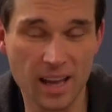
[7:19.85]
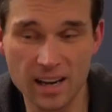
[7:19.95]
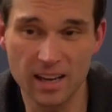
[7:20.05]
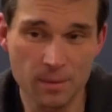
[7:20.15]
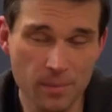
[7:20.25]

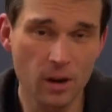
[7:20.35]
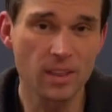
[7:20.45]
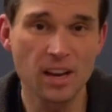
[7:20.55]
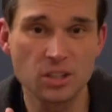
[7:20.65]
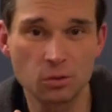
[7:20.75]
And I compare
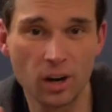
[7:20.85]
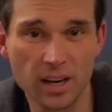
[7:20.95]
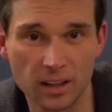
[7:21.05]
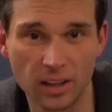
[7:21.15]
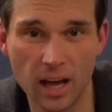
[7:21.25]
that to
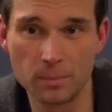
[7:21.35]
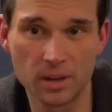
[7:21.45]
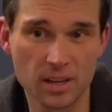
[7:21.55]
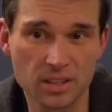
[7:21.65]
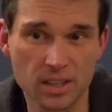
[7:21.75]
running a lot
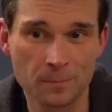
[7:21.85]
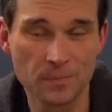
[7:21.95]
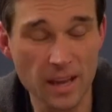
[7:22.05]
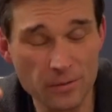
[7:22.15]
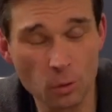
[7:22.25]
because
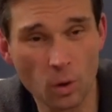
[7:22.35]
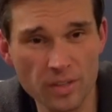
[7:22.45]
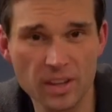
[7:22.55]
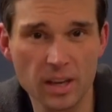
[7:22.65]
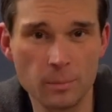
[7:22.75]
if the
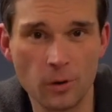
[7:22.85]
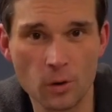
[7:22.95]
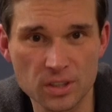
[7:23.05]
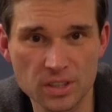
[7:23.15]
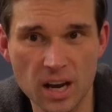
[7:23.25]
one thing that I'm
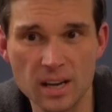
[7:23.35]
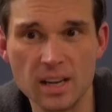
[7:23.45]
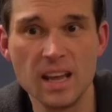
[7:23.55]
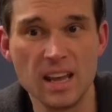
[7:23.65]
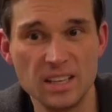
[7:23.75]
focused
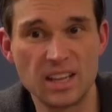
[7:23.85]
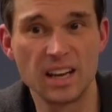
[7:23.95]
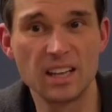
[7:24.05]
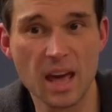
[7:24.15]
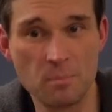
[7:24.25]
on is
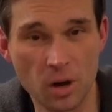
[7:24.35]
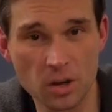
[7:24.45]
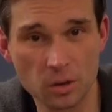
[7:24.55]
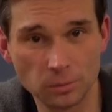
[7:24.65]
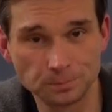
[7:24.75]
getting that
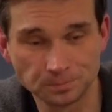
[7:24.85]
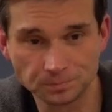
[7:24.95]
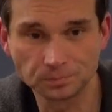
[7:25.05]
buckle,